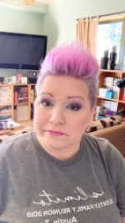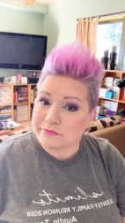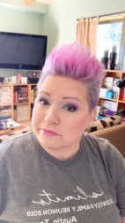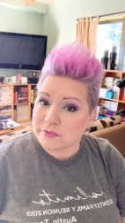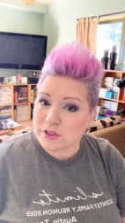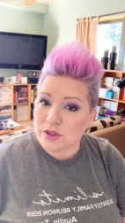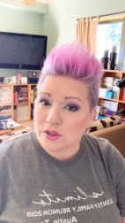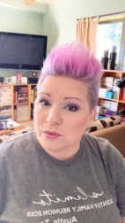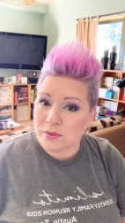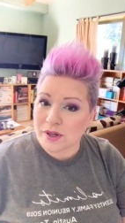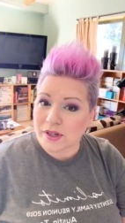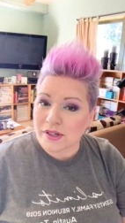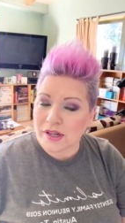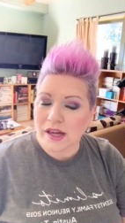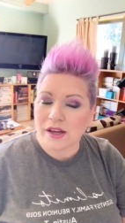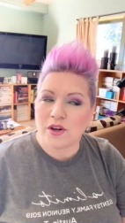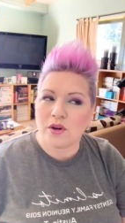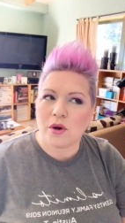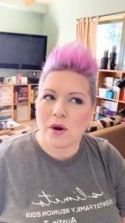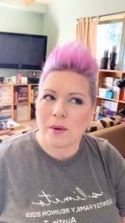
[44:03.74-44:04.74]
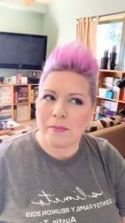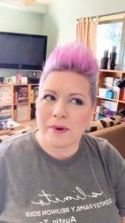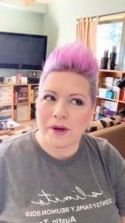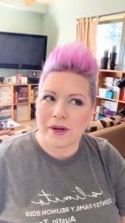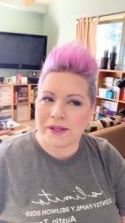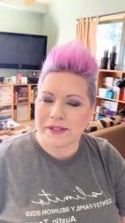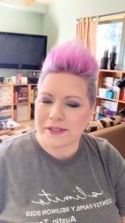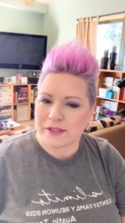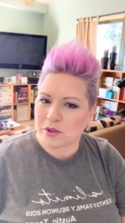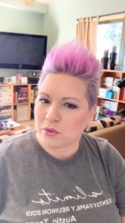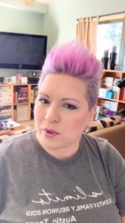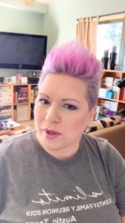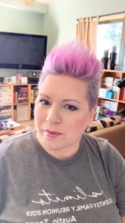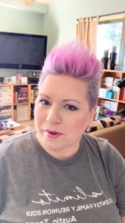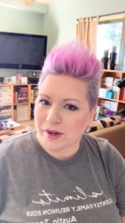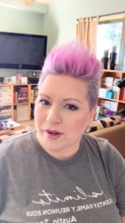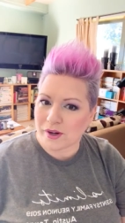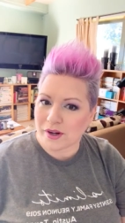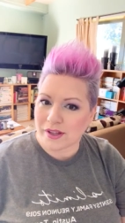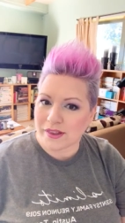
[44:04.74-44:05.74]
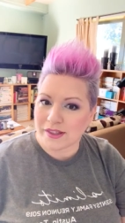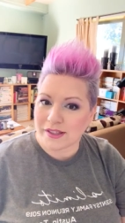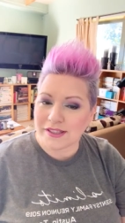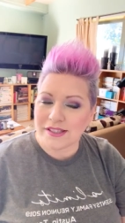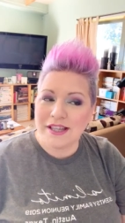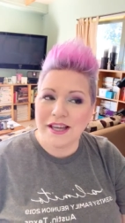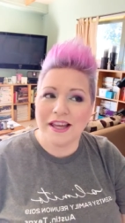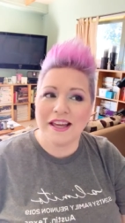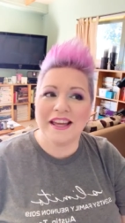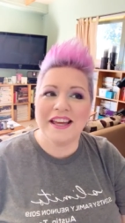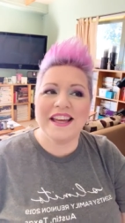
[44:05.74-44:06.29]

do you wear I know Americans are way better at this.